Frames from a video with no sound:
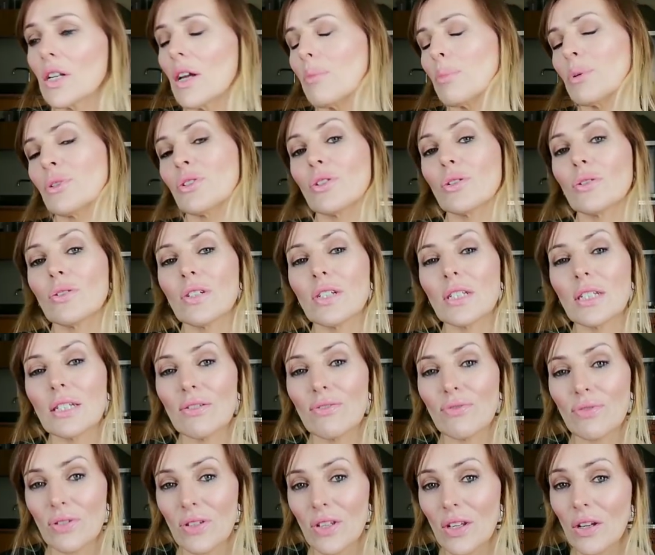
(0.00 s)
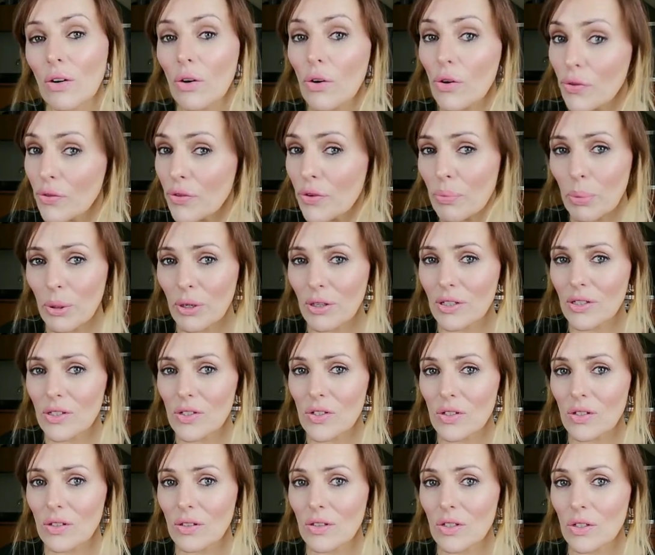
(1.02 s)
an opportunity for the other
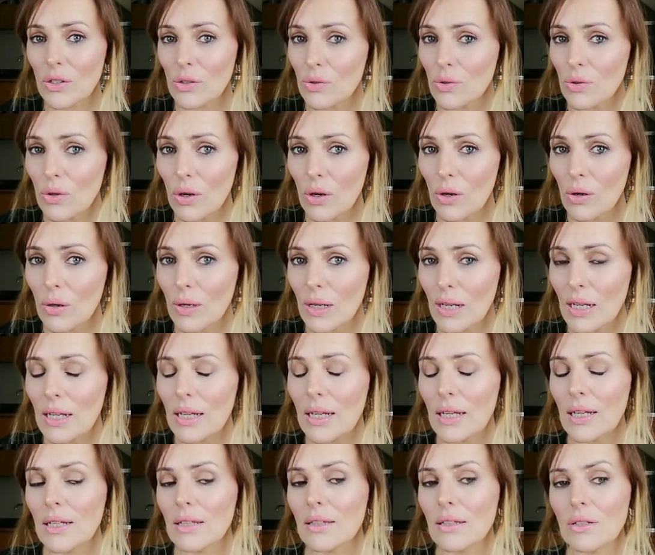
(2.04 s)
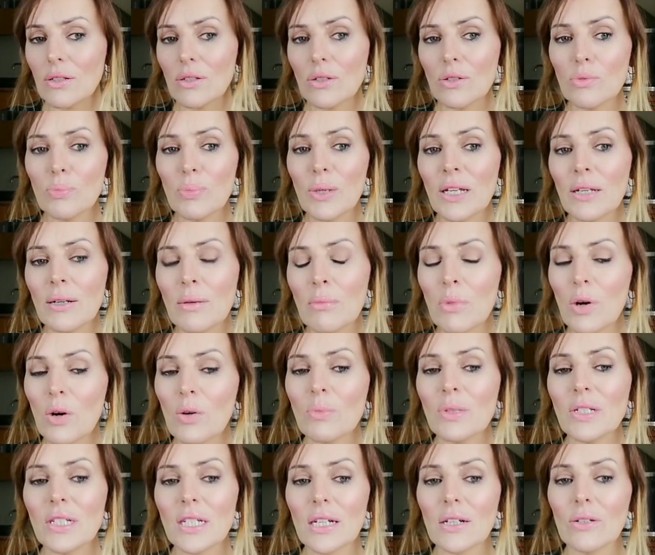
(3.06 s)
person to grow. There could have been a
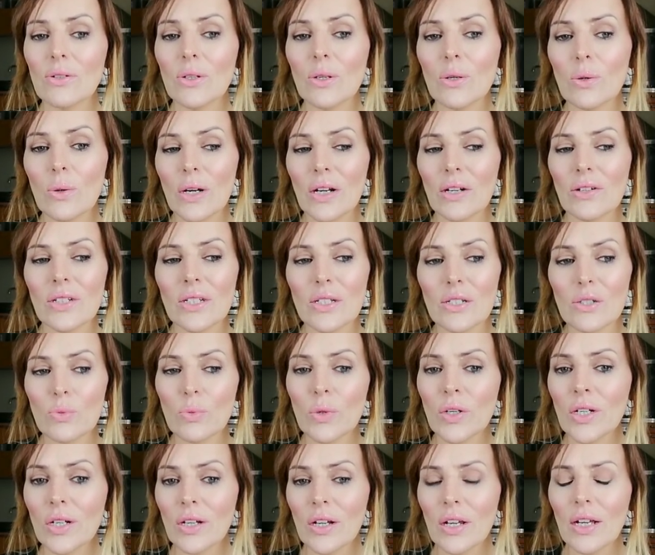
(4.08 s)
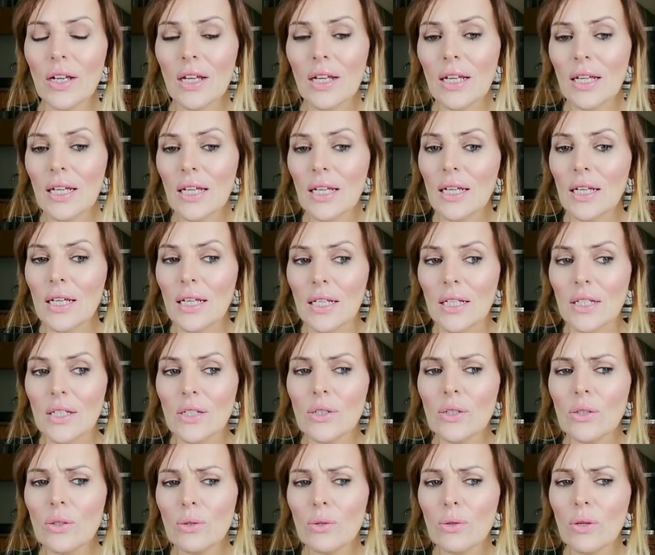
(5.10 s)
moment here, Aquarius, where
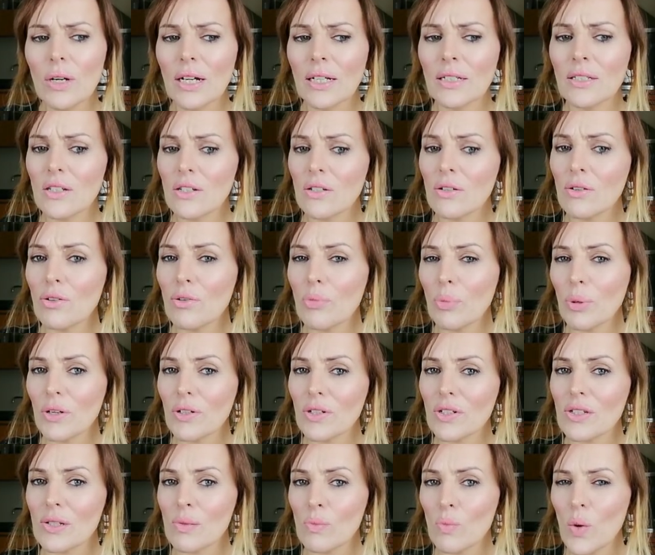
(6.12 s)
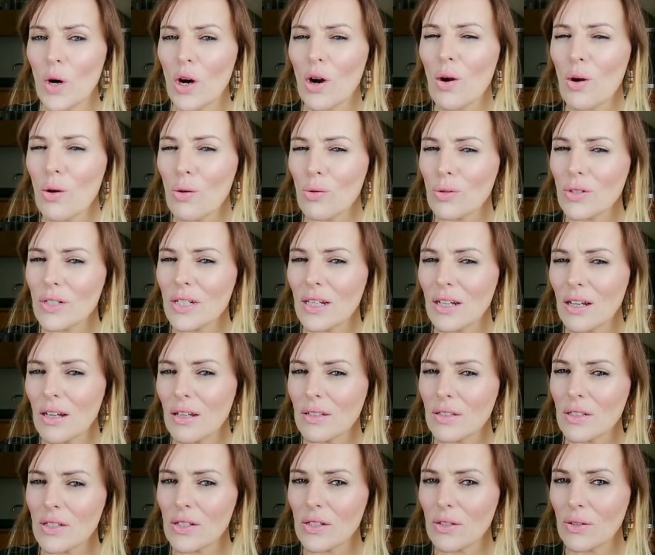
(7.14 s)
you and another person were holding
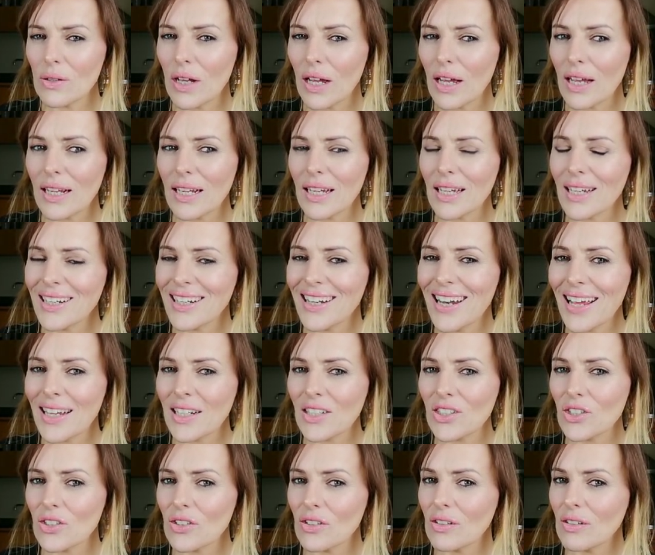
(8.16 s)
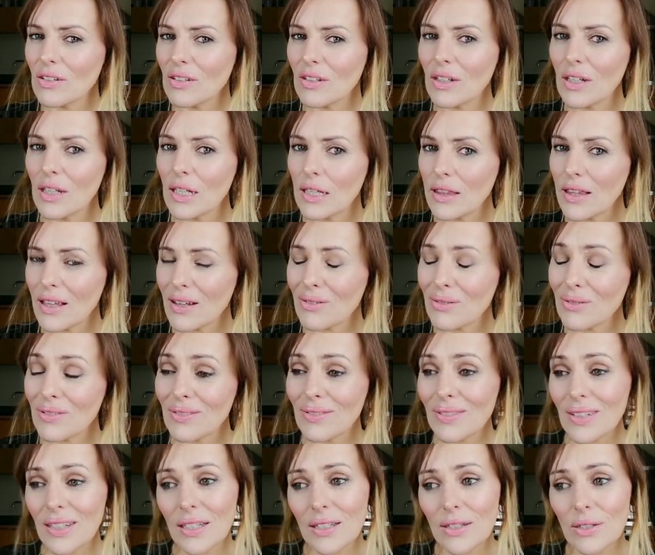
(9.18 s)
on to a connection that
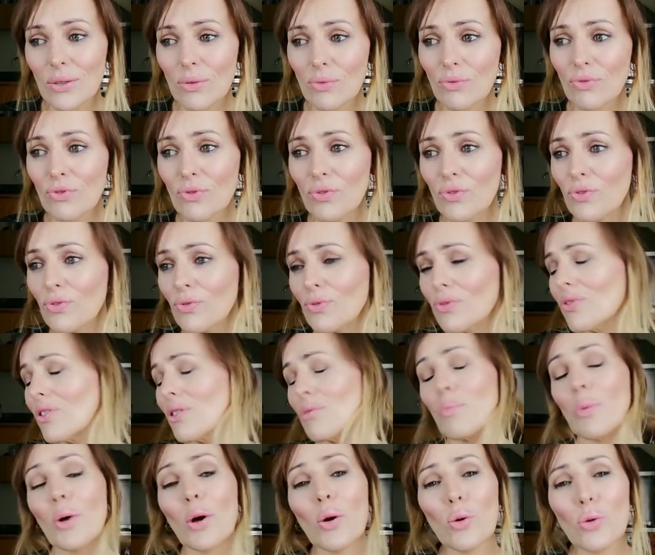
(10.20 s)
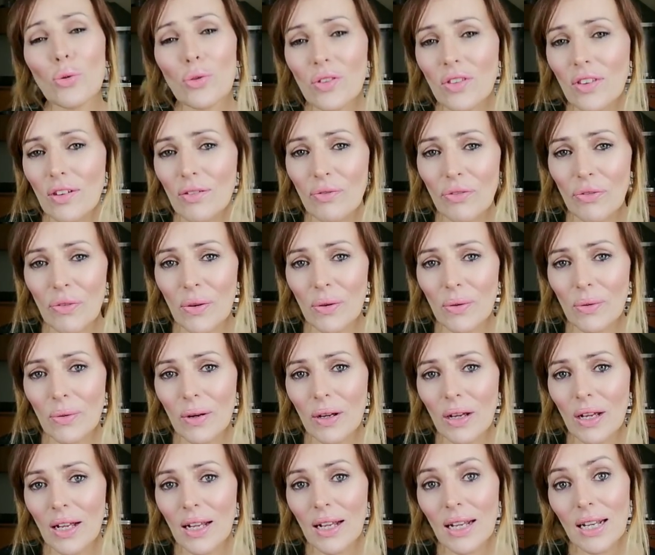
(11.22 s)
you, for both of you,
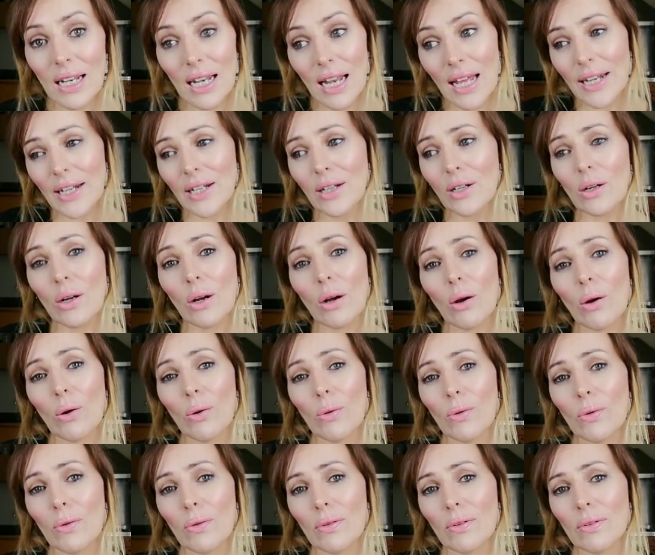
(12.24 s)
let it go.